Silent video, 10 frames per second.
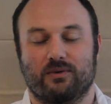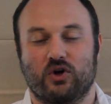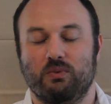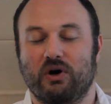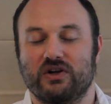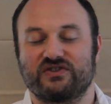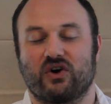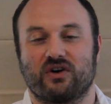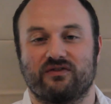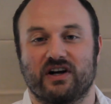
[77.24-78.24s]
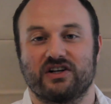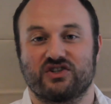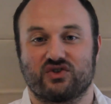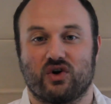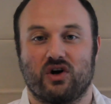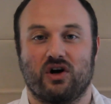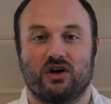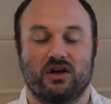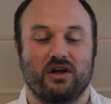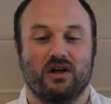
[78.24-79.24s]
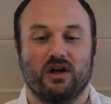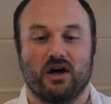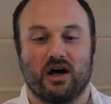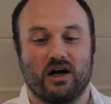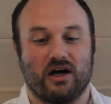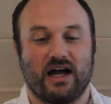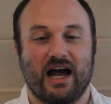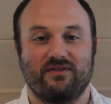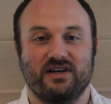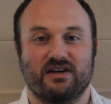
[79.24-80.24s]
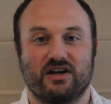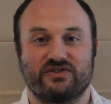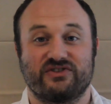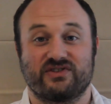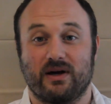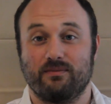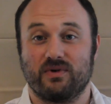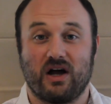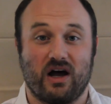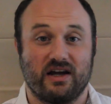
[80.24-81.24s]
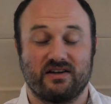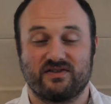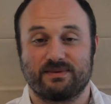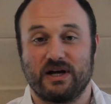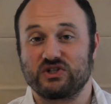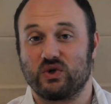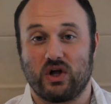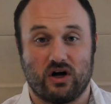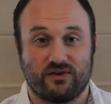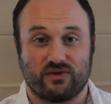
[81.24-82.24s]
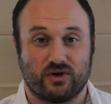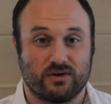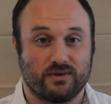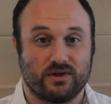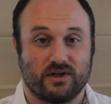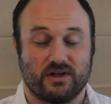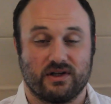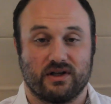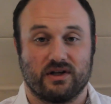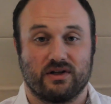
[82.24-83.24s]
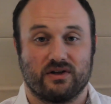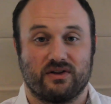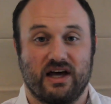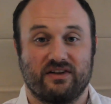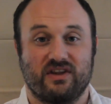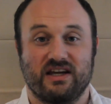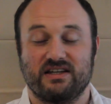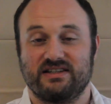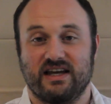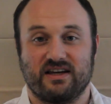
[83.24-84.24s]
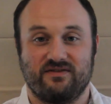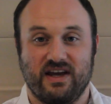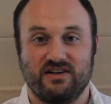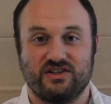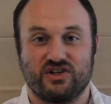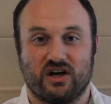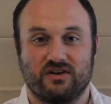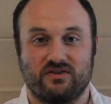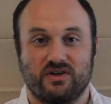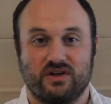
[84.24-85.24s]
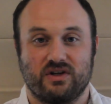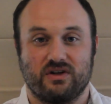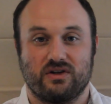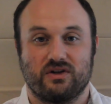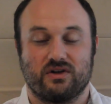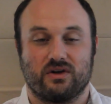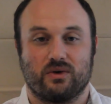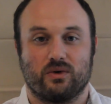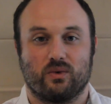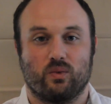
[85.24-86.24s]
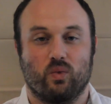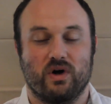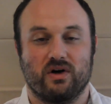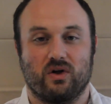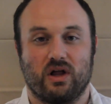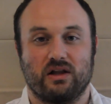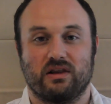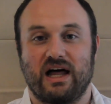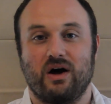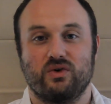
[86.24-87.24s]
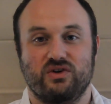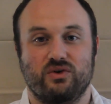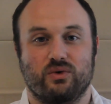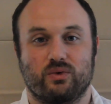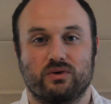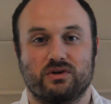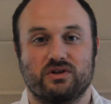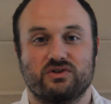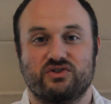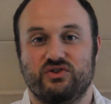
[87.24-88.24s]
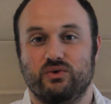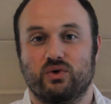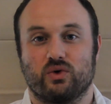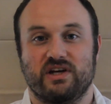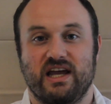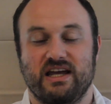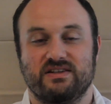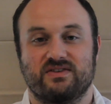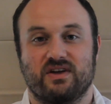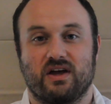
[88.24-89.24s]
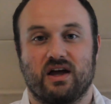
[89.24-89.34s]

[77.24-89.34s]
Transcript: coupons aren't very strong. Having some kind of special offer that they can take advantage of will allow you to create